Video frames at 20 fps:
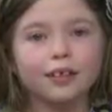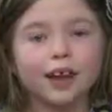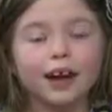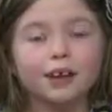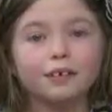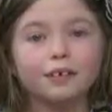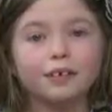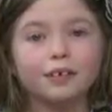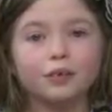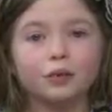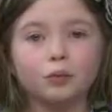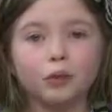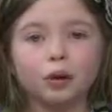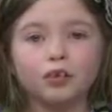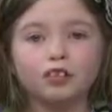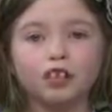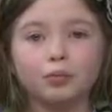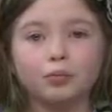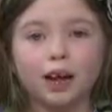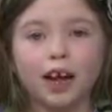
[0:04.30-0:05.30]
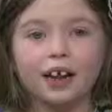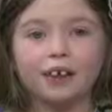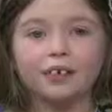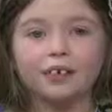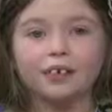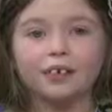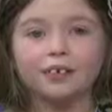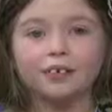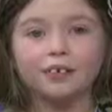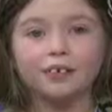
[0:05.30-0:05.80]
Live Theatre Workshop
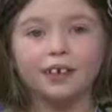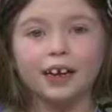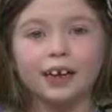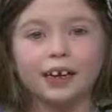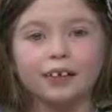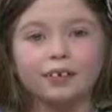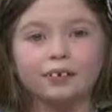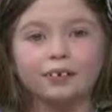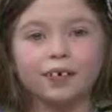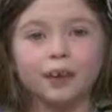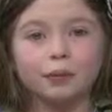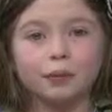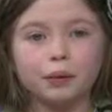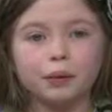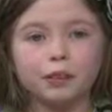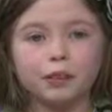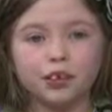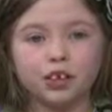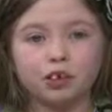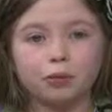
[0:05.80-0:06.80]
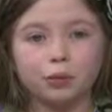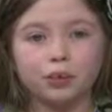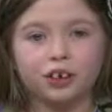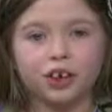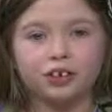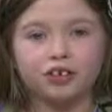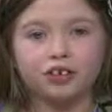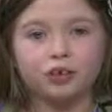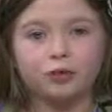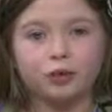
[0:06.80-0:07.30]
ended its latest family theater
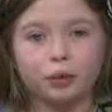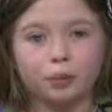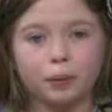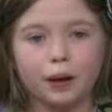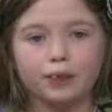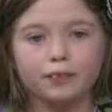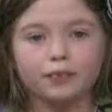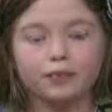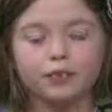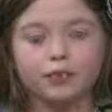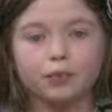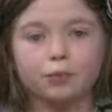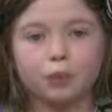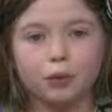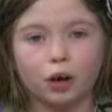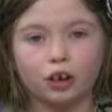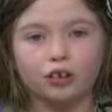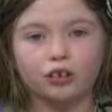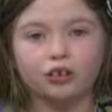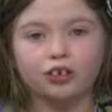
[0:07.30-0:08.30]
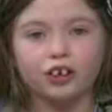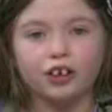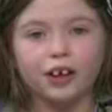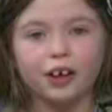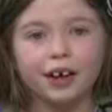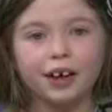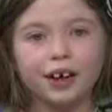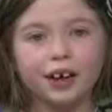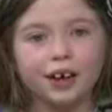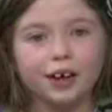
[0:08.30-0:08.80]
production, Rapunzel, in March.
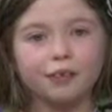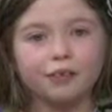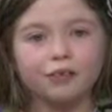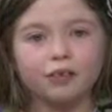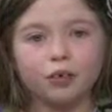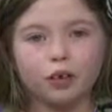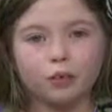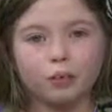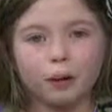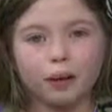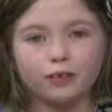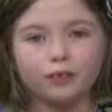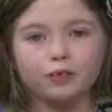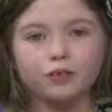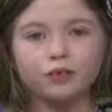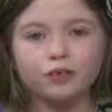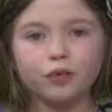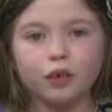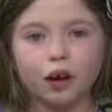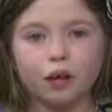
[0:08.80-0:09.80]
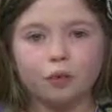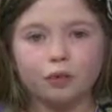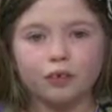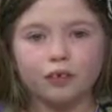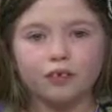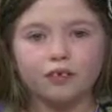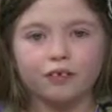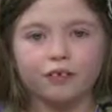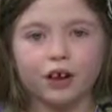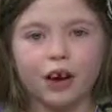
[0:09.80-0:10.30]
It was a Rapunzel story with
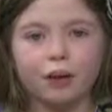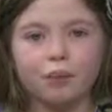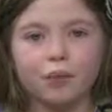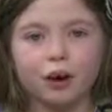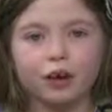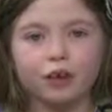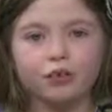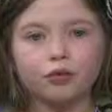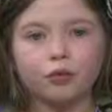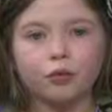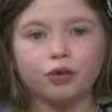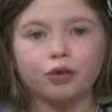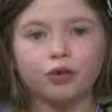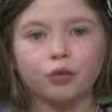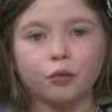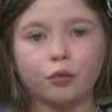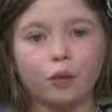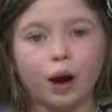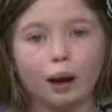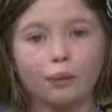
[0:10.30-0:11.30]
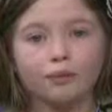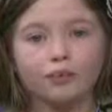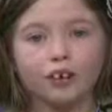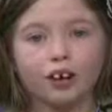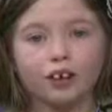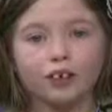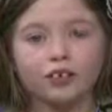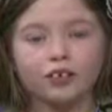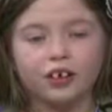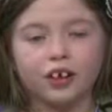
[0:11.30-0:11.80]
a slight modern twist and rap
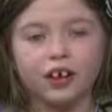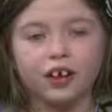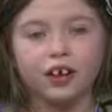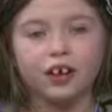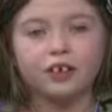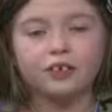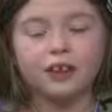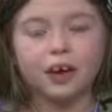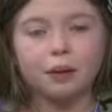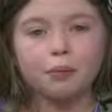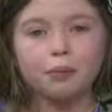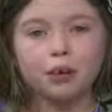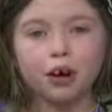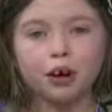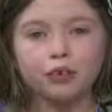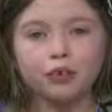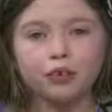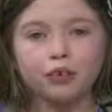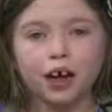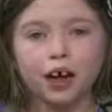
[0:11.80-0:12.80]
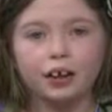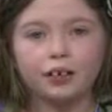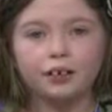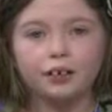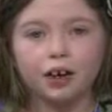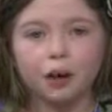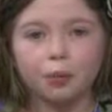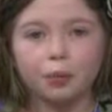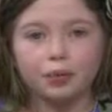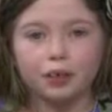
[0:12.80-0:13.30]
songs. Dame Gothel
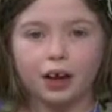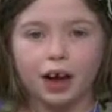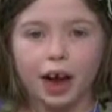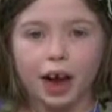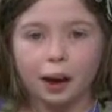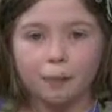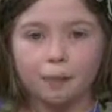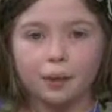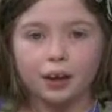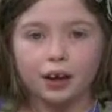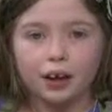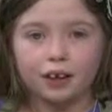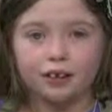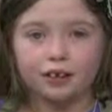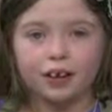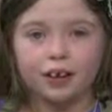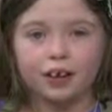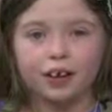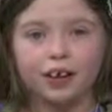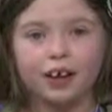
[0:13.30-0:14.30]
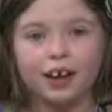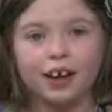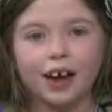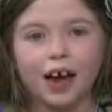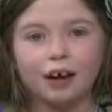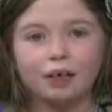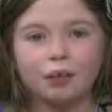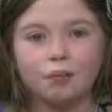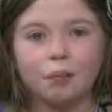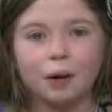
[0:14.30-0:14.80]
ended up with a happy ending,
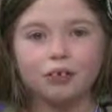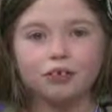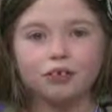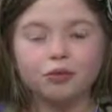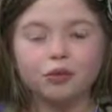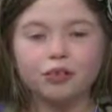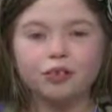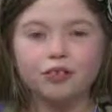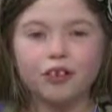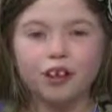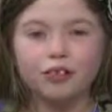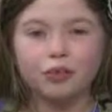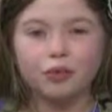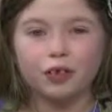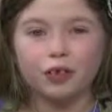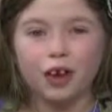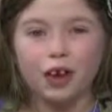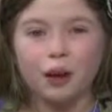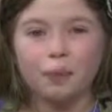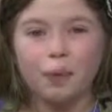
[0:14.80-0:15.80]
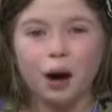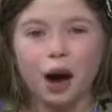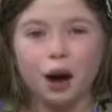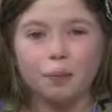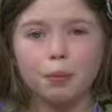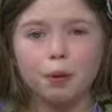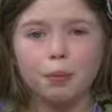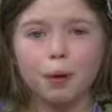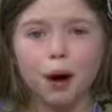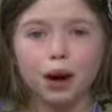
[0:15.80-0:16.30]
and Rapunzel was friends with a hip
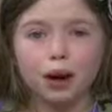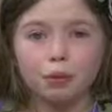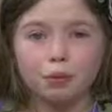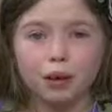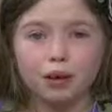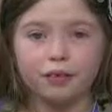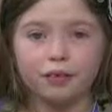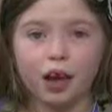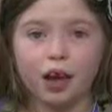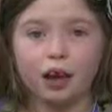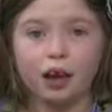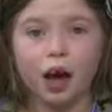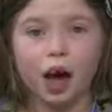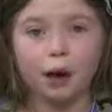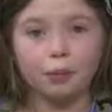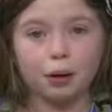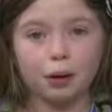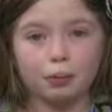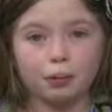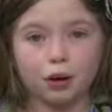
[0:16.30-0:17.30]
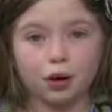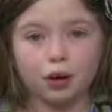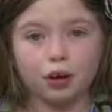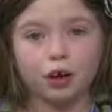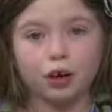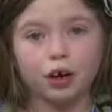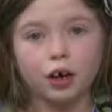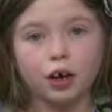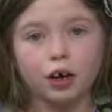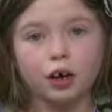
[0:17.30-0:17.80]
hippopotamus and a
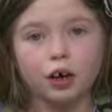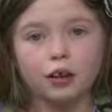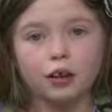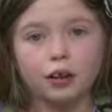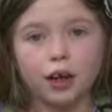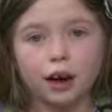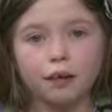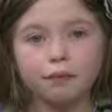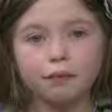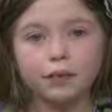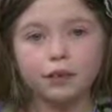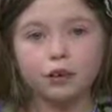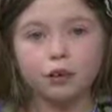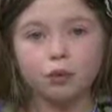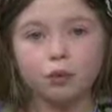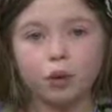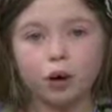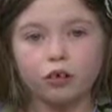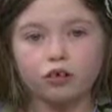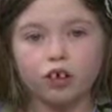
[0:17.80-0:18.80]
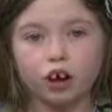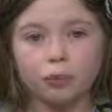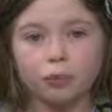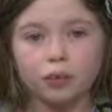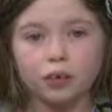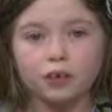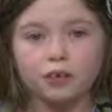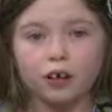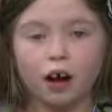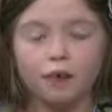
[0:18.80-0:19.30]
hummingbird. Live theater workshop
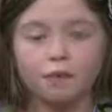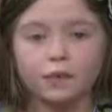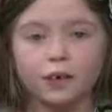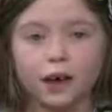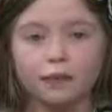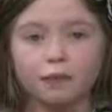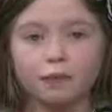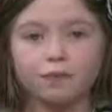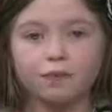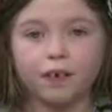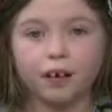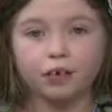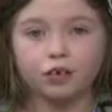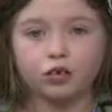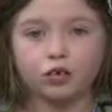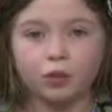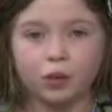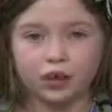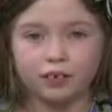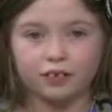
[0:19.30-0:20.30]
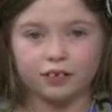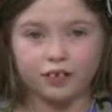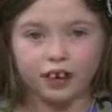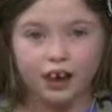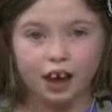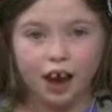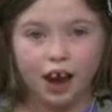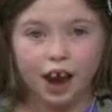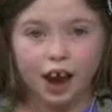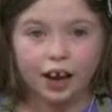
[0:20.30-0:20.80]
plays often have a fun twist.
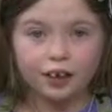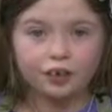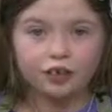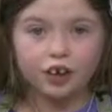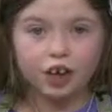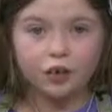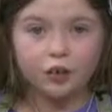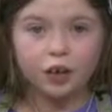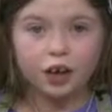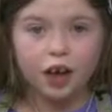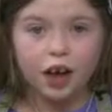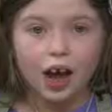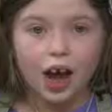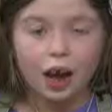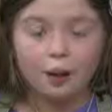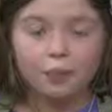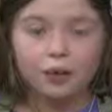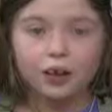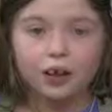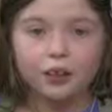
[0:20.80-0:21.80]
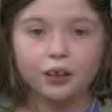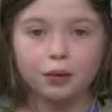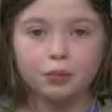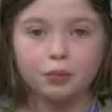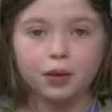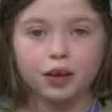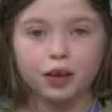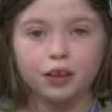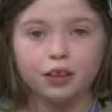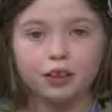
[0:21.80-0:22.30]
I should know, I've been in
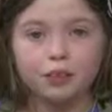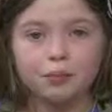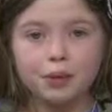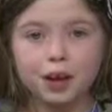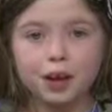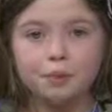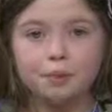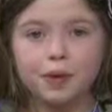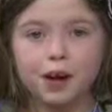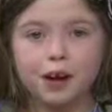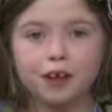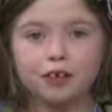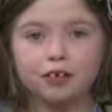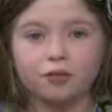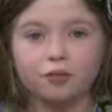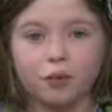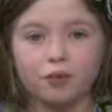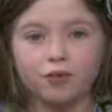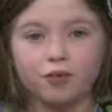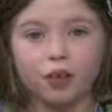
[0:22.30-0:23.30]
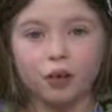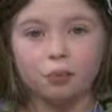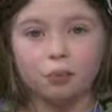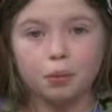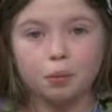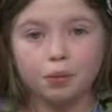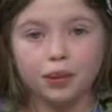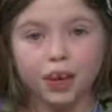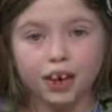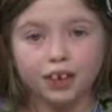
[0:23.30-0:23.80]
them. The mini players perform
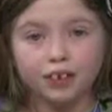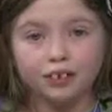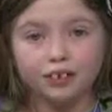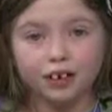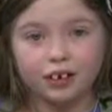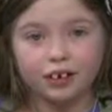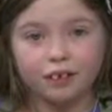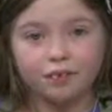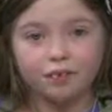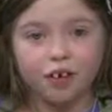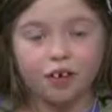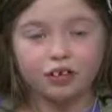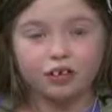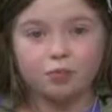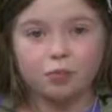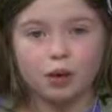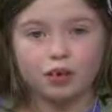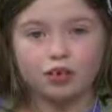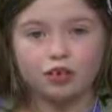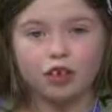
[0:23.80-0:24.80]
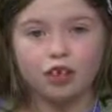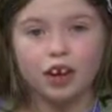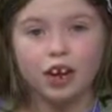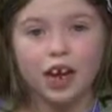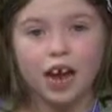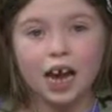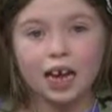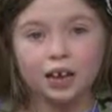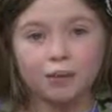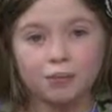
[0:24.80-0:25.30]
a play during the fall semester
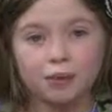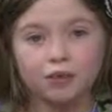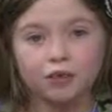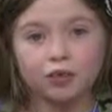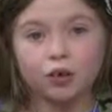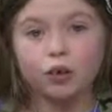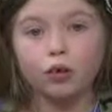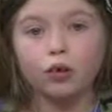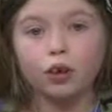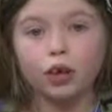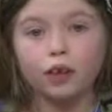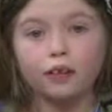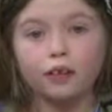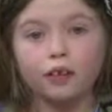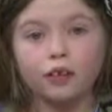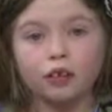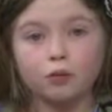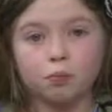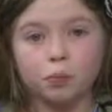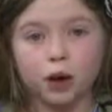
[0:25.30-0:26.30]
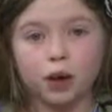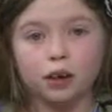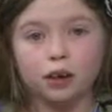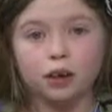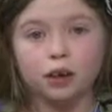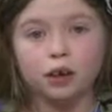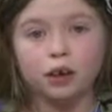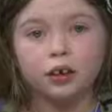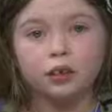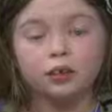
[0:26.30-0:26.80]
and a musical in the spring.
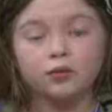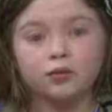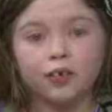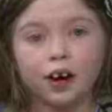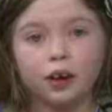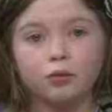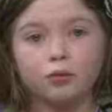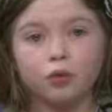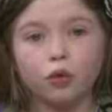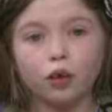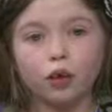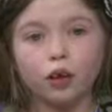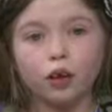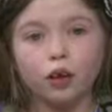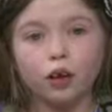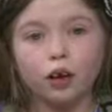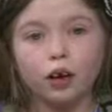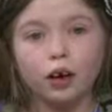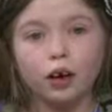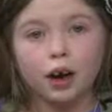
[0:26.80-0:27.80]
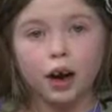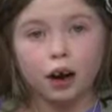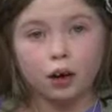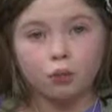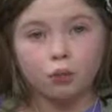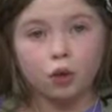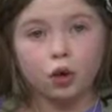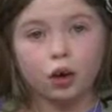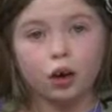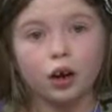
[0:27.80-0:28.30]
To find more,
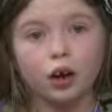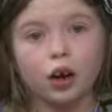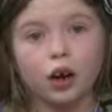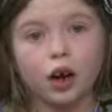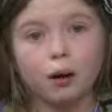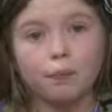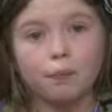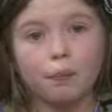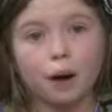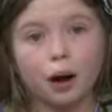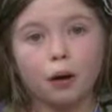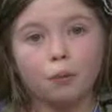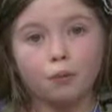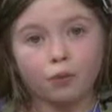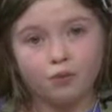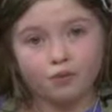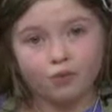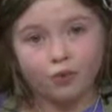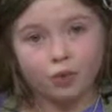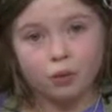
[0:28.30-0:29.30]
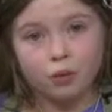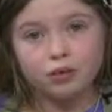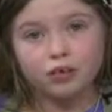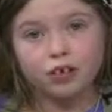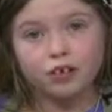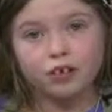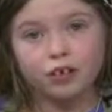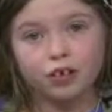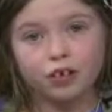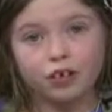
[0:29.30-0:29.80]
out more about
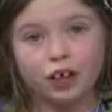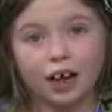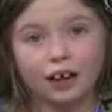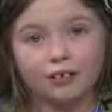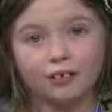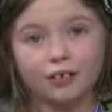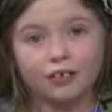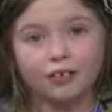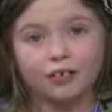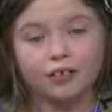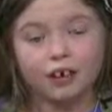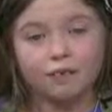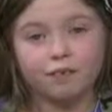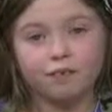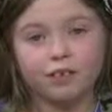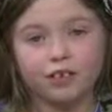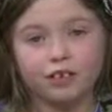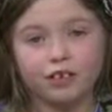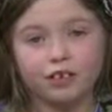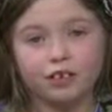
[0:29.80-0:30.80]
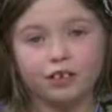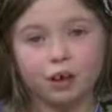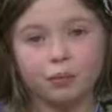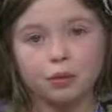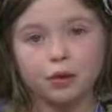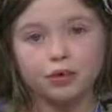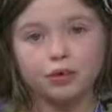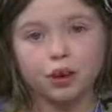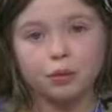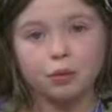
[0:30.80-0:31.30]
performances or classes, visit
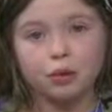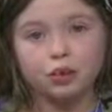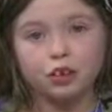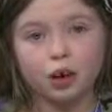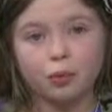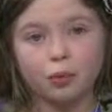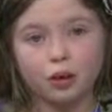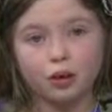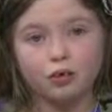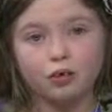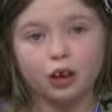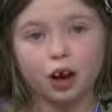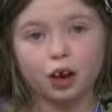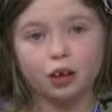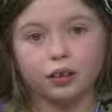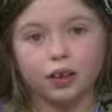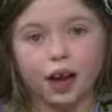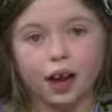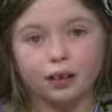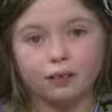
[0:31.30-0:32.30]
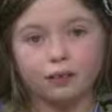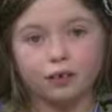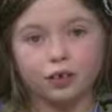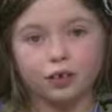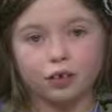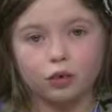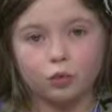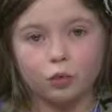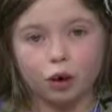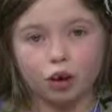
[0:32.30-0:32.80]

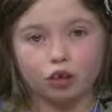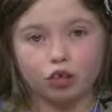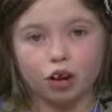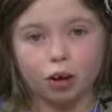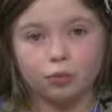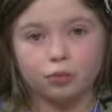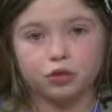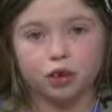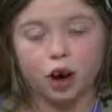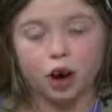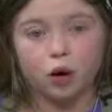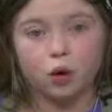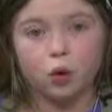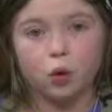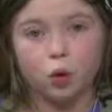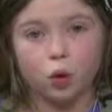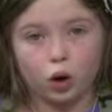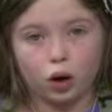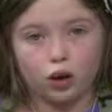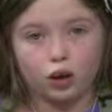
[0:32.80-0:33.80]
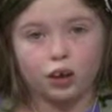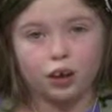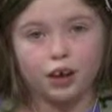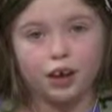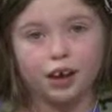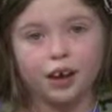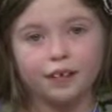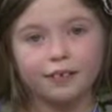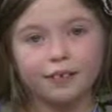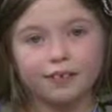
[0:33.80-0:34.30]
www.livetheatreworkshop.org.
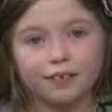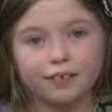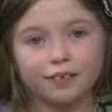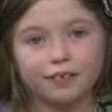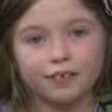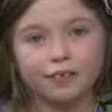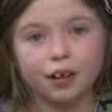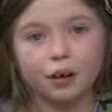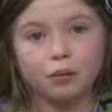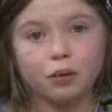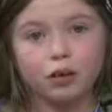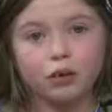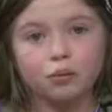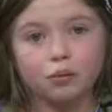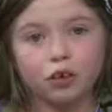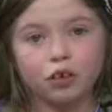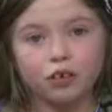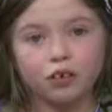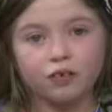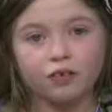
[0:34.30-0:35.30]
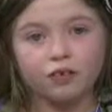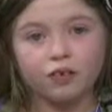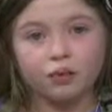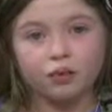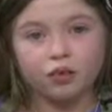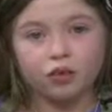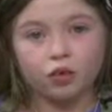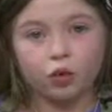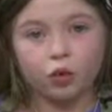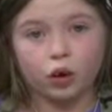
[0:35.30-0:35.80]
This is Samuel Morrison
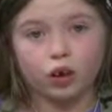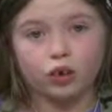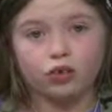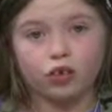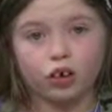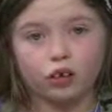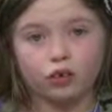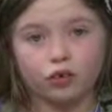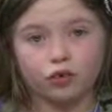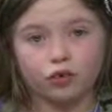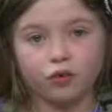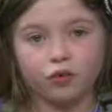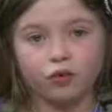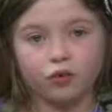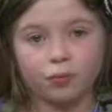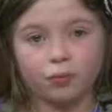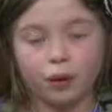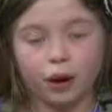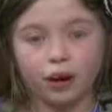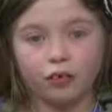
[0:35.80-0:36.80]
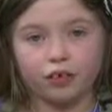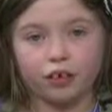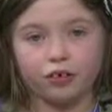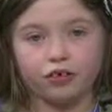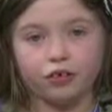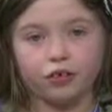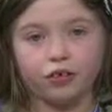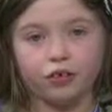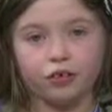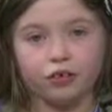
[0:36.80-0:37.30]
from Satori Charter School for Bear Essential